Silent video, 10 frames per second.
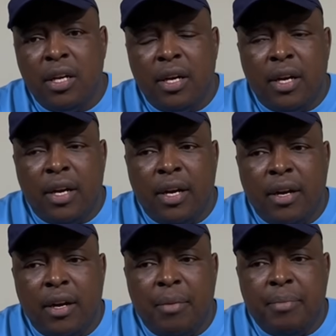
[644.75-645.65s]

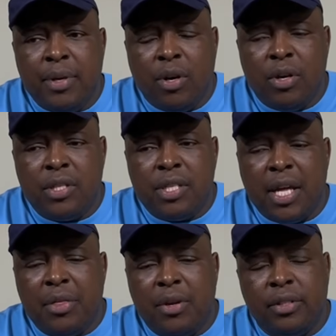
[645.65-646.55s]
because I
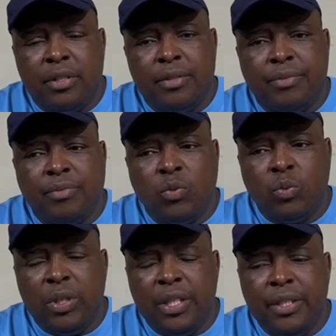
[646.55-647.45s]
thought
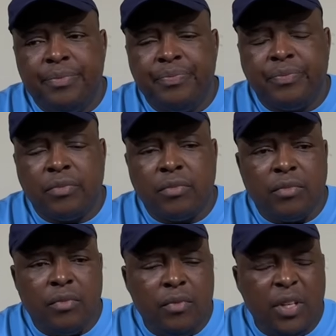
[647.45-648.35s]
we
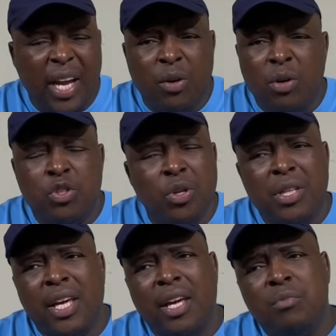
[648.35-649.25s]
had controlled
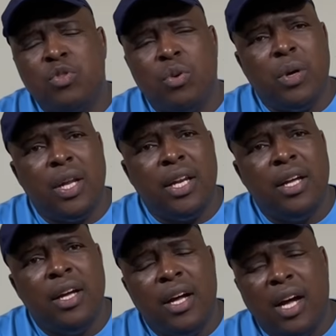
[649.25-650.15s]
the game so well
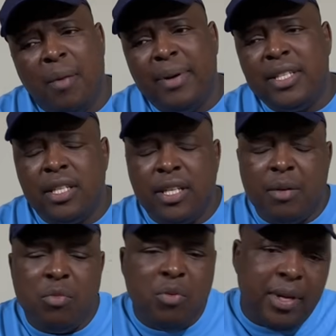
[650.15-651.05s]
up until that
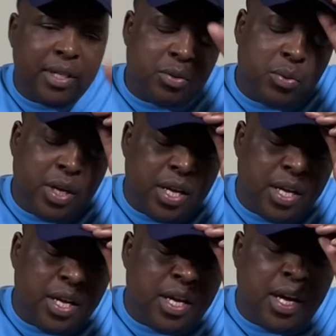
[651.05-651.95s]
moment
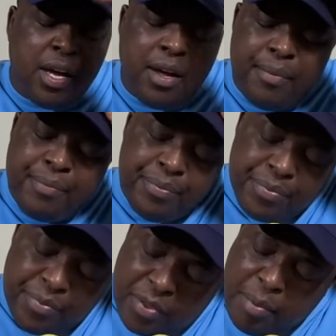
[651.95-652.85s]
where
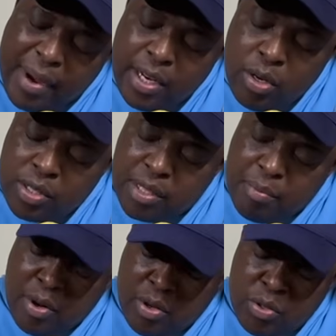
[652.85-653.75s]
Mali lost the
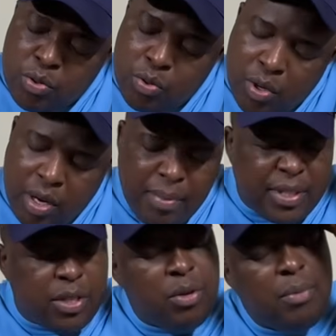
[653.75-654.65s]
ball to
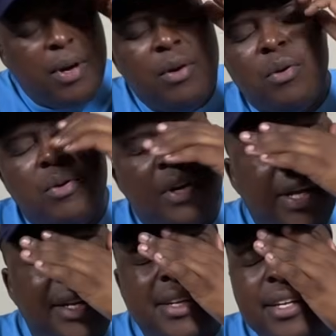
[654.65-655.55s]
Gabadinho Mango,
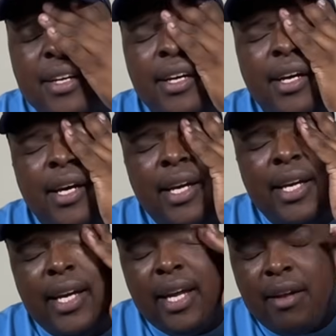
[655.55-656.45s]
and
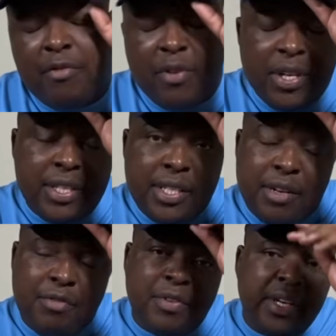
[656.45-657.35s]
he had a very
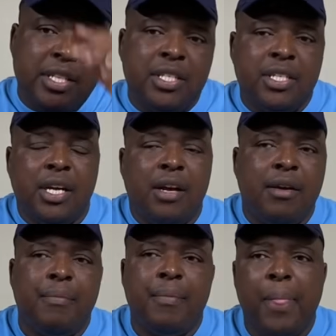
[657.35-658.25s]
decent finish.
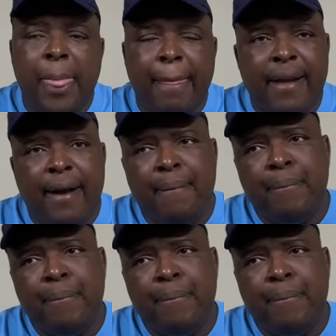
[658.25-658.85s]
Yeah,